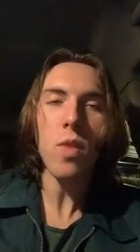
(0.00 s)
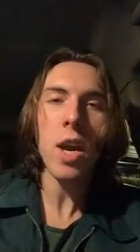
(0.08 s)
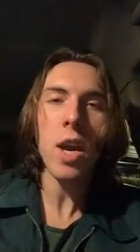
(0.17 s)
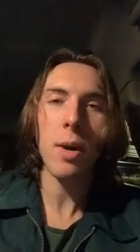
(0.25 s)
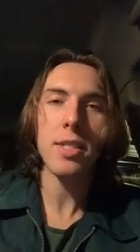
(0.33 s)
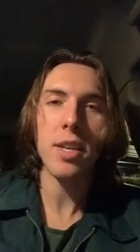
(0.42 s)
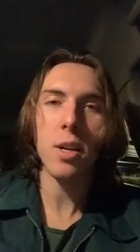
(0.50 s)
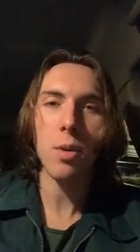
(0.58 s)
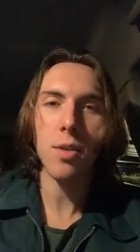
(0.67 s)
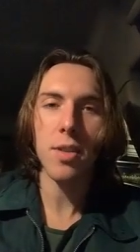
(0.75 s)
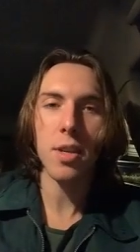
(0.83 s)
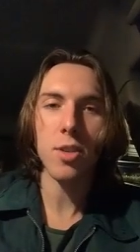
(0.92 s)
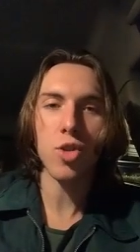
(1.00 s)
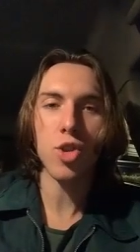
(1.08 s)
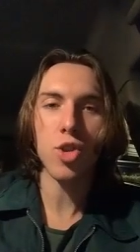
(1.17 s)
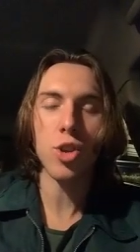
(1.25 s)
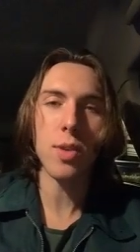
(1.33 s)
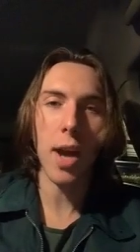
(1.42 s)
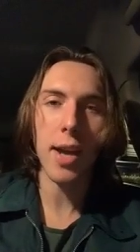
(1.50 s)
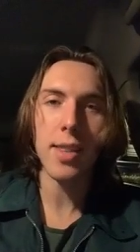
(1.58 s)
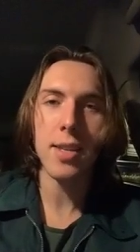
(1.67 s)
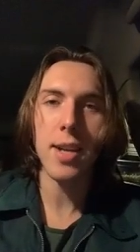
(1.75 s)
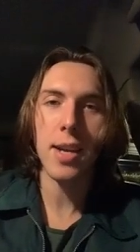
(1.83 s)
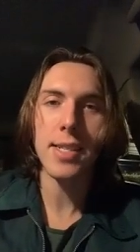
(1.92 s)
And my date of birth is June
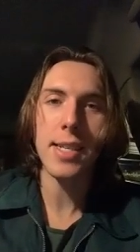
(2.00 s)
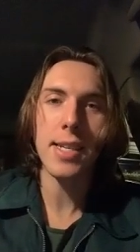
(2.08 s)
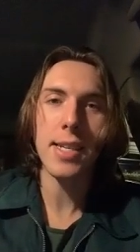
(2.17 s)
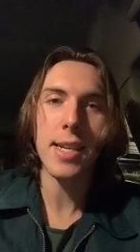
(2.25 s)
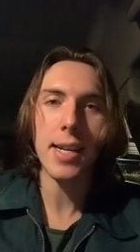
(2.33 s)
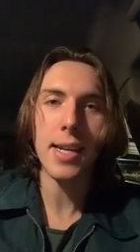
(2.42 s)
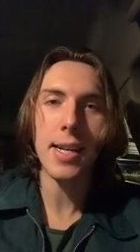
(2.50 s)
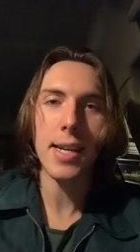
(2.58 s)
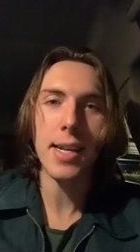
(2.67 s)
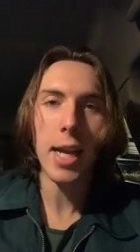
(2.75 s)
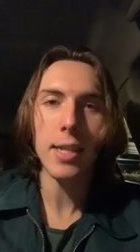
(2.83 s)
9th, 1999.